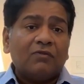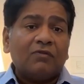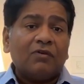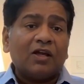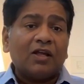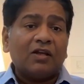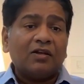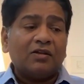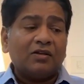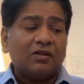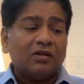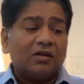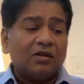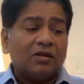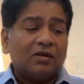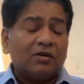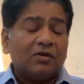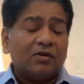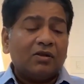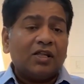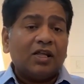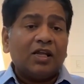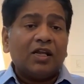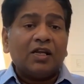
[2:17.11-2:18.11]
when
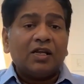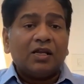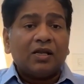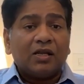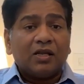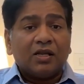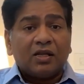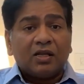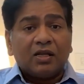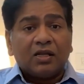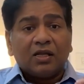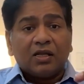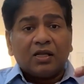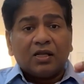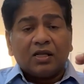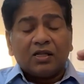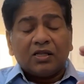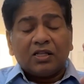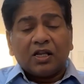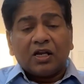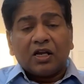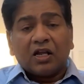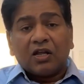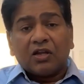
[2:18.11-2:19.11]

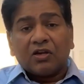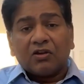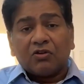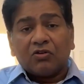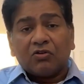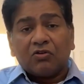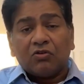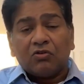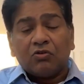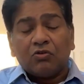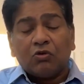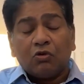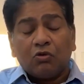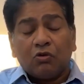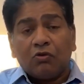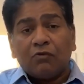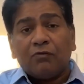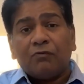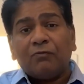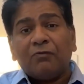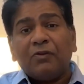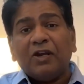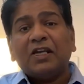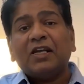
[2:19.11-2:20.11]
there are no
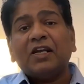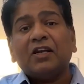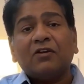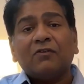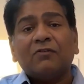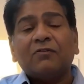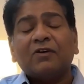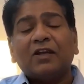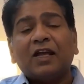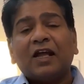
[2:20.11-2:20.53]
fit enough